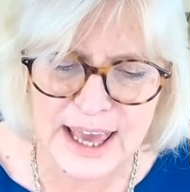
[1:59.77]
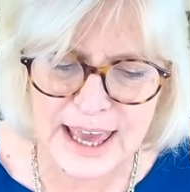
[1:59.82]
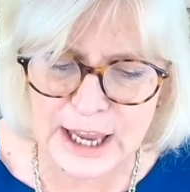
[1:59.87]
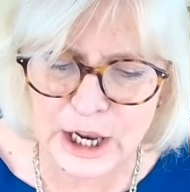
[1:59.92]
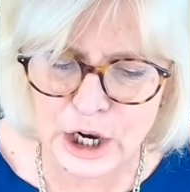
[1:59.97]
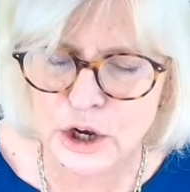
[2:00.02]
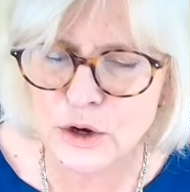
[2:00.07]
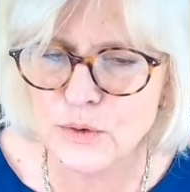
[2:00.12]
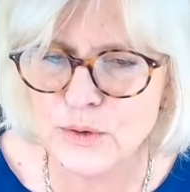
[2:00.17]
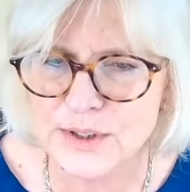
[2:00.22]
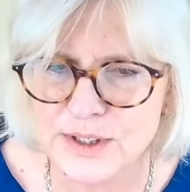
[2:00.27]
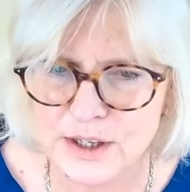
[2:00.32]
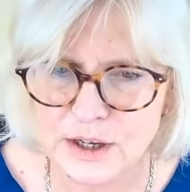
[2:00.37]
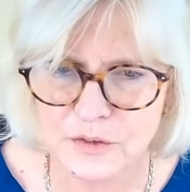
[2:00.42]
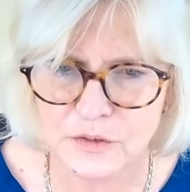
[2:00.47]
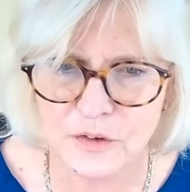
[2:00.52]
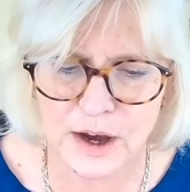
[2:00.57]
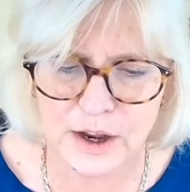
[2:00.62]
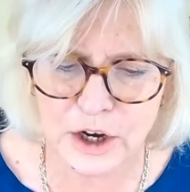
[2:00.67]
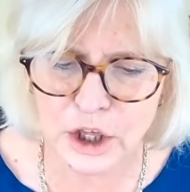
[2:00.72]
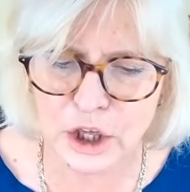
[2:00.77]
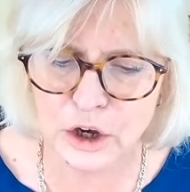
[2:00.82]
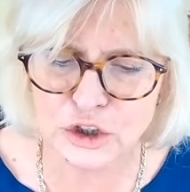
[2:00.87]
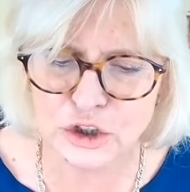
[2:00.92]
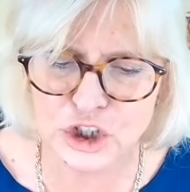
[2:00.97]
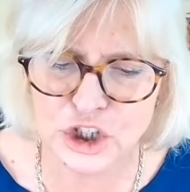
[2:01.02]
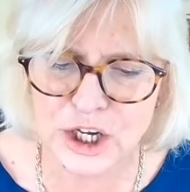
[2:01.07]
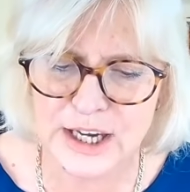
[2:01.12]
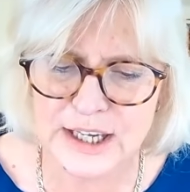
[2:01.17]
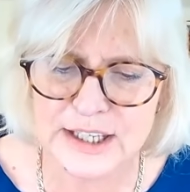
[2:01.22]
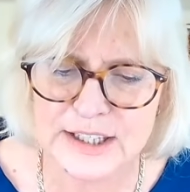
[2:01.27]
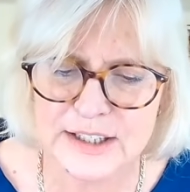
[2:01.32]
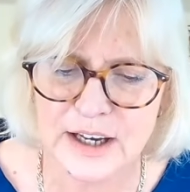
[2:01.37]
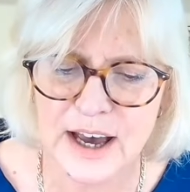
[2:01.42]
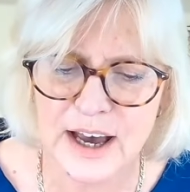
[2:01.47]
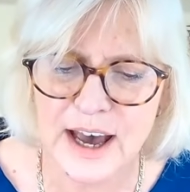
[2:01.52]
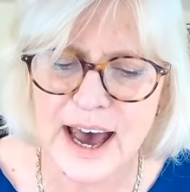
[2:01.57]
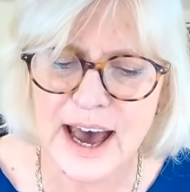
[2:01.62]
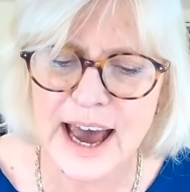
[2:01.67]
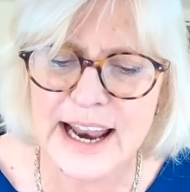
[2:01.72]
inclusive, a
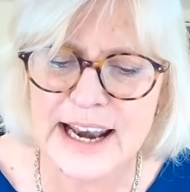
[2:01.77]
negotiator,